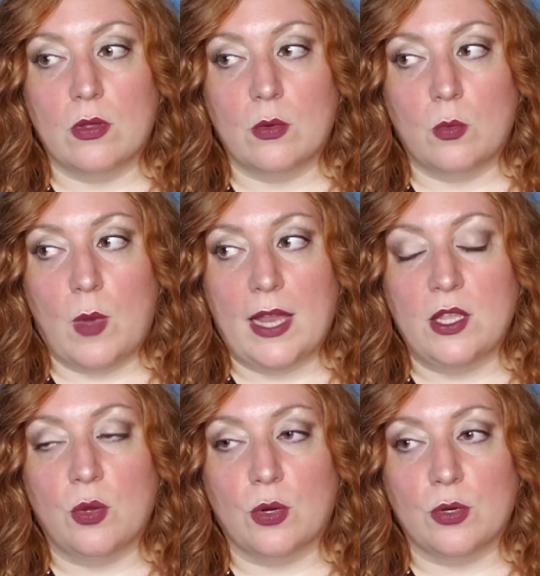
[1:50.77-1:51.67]

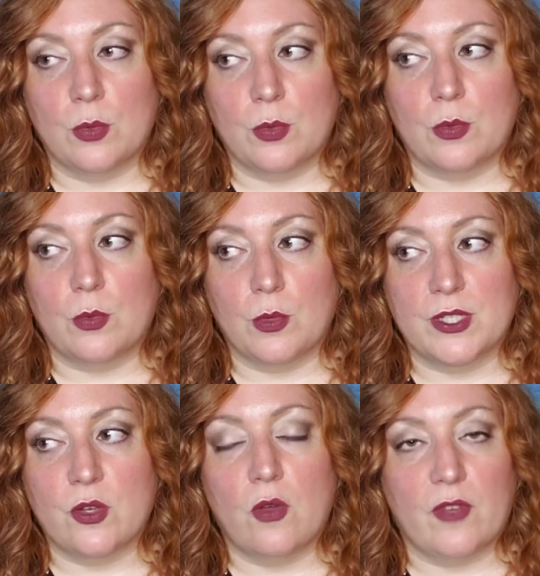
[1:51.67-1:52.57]
when you're
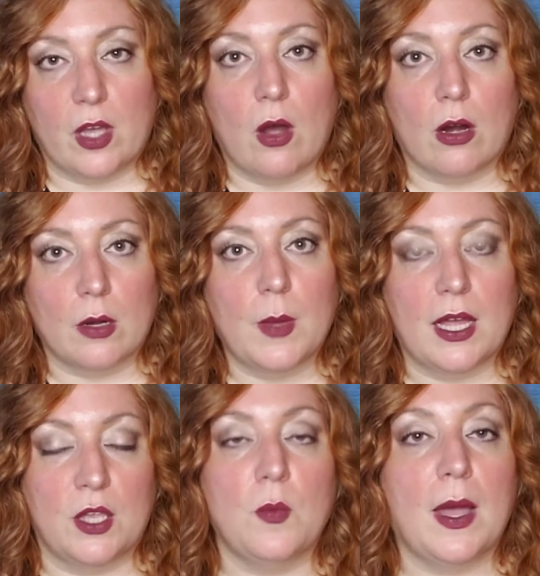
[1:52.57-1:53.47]
resolving
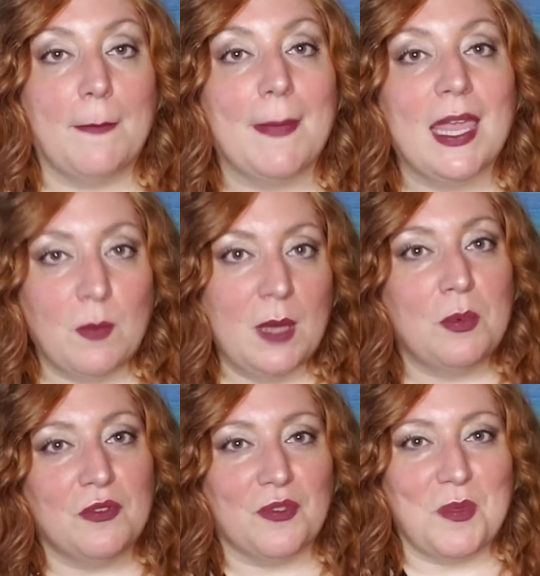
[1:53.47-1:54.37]
karma, you might meet
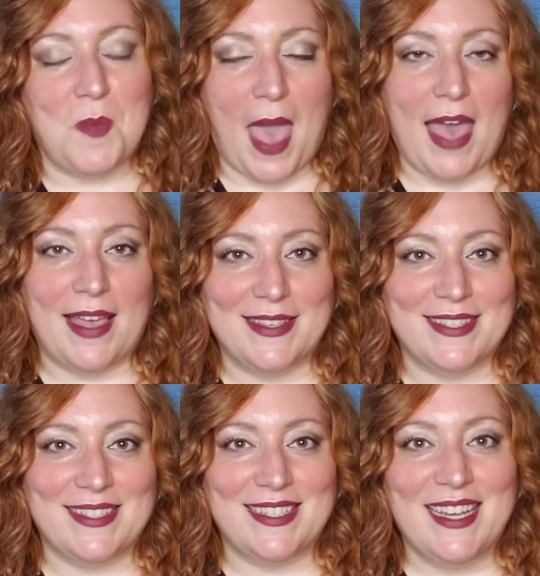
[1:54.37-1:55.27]
people from the
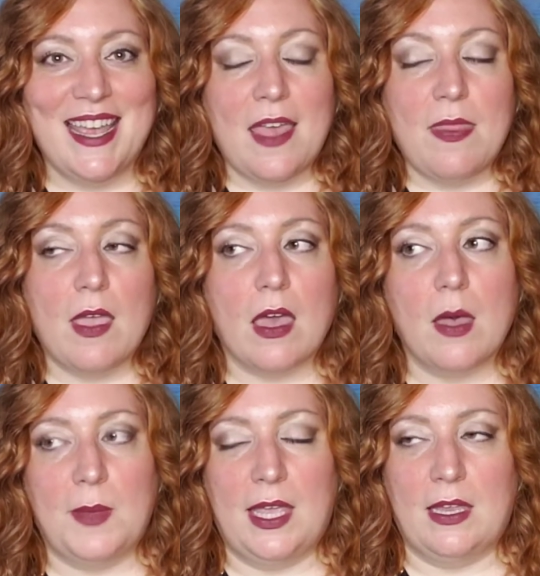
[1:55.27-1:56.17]
past that
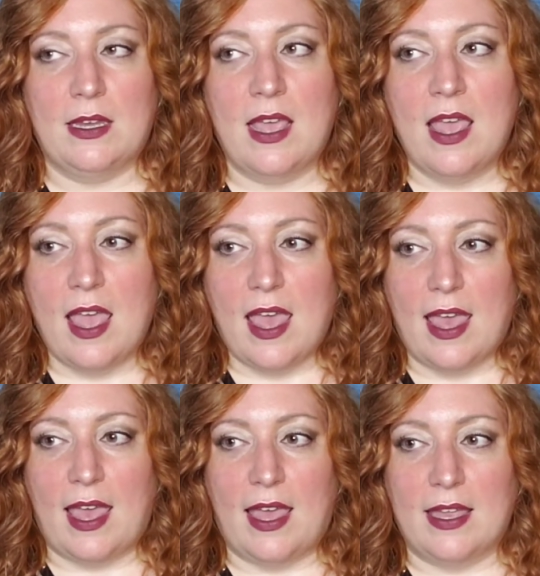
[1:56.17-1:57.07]
come in,
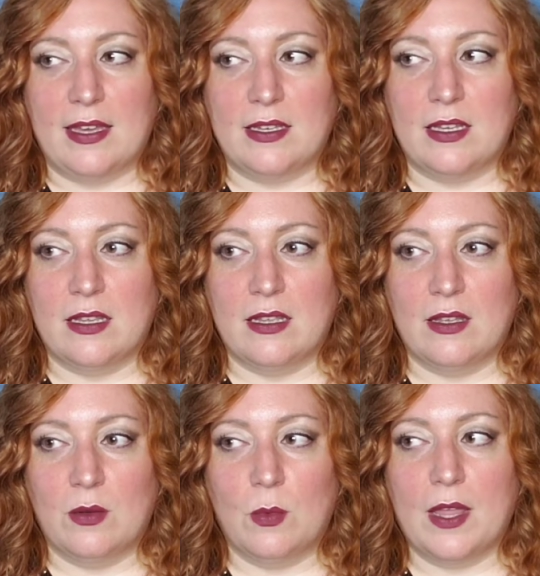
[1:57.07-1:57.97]
and
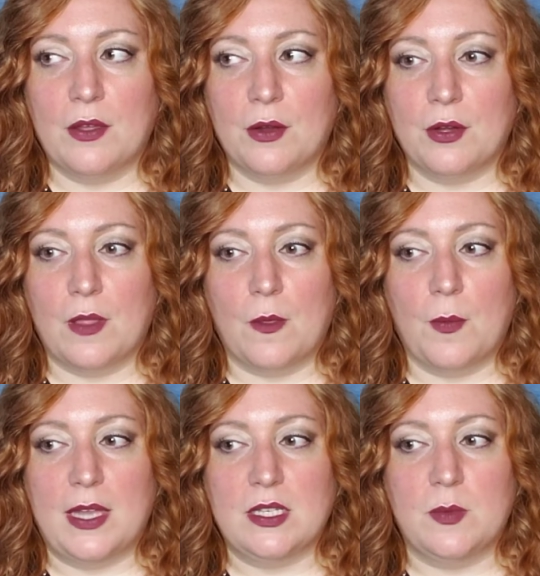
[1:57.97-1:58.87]
whether or not they're
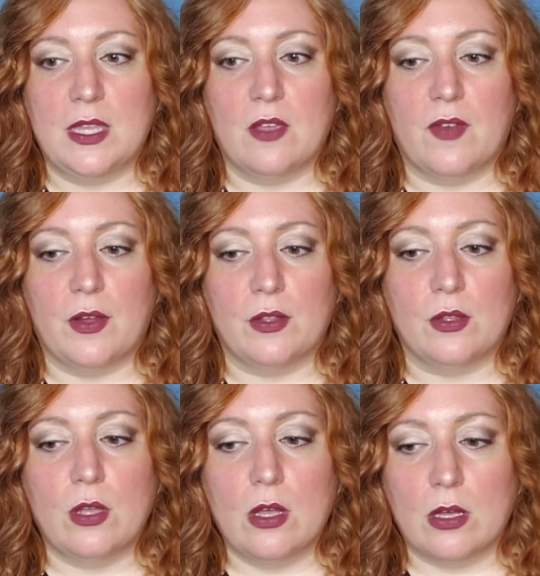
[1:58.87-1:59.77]
meant to be there very
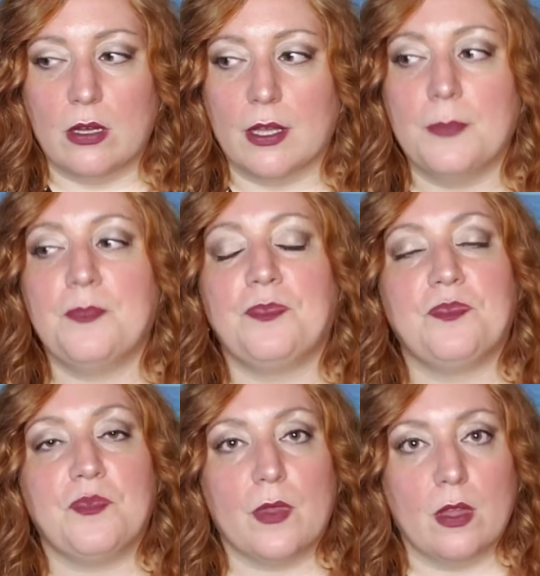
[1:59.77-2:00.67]
long,
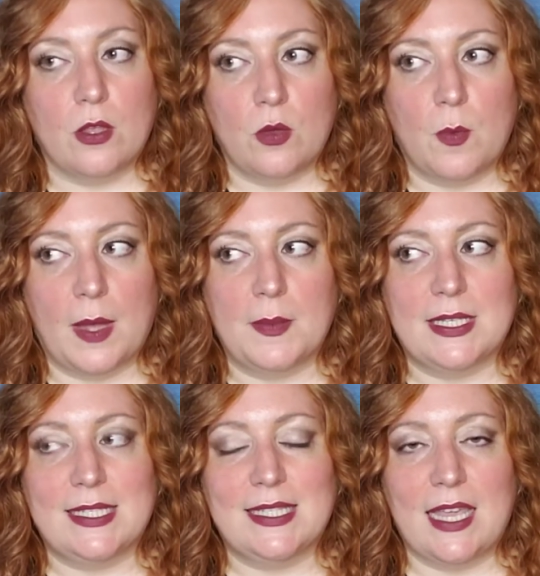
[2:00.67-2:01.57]
you might
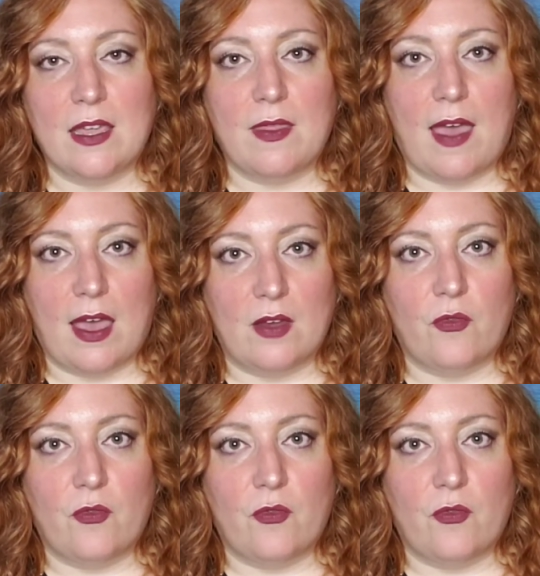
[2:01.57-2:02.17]
mistake that